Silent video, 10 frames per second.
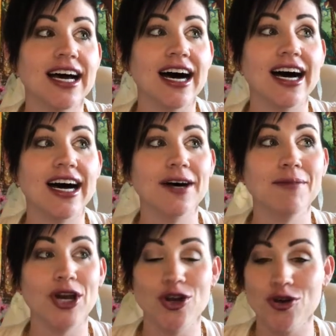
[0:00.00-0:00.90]
um,
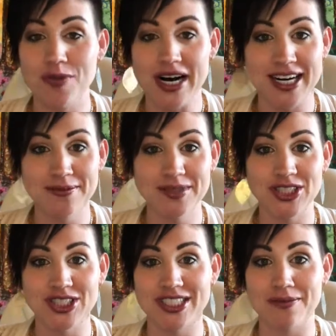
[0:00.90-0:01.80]
a new mom
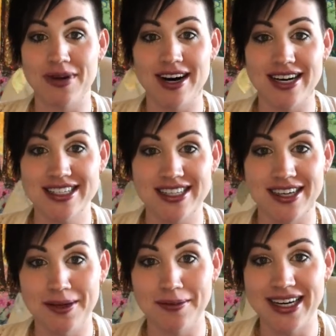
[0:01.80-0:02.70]
to some
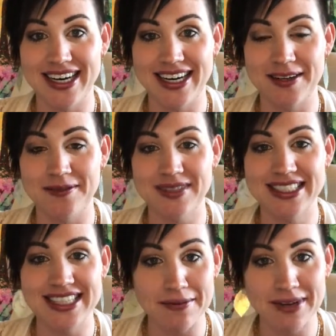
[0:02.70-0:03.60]
awesome um,
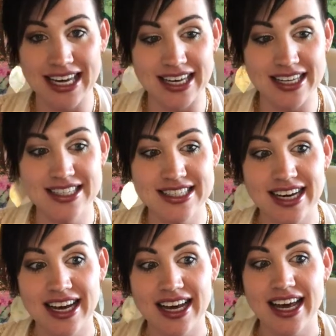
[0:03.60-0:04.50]
stepkids.
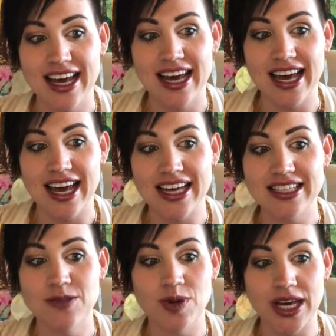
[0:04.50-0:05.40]

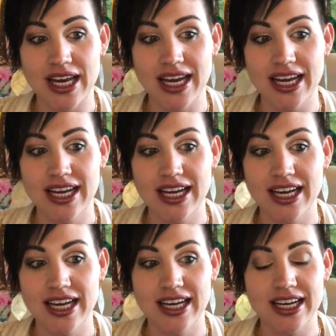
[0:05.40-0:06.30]
It's been
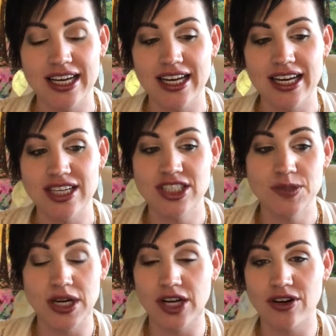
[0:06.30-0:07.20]
it's just
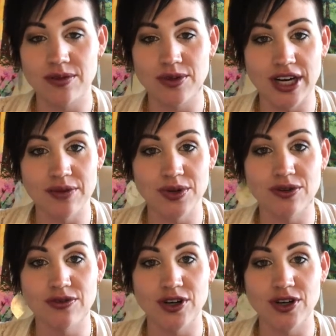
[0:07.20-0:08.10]
been incredible and
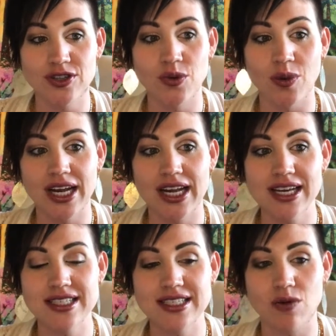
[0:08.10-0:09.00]
beautiful to
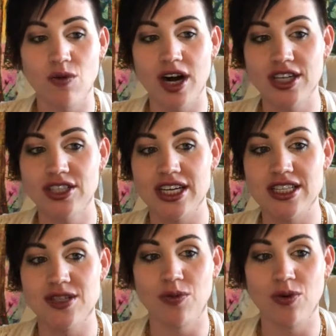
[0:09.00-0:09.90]
witness, watch, and
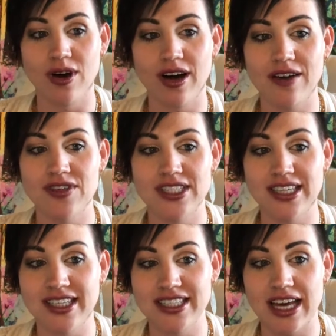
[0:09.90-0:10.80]
support and
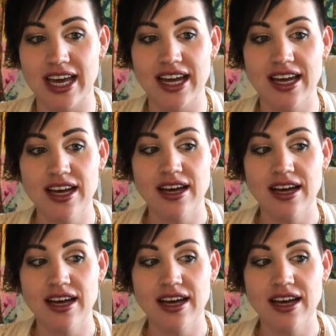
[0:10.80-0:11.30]
facilitate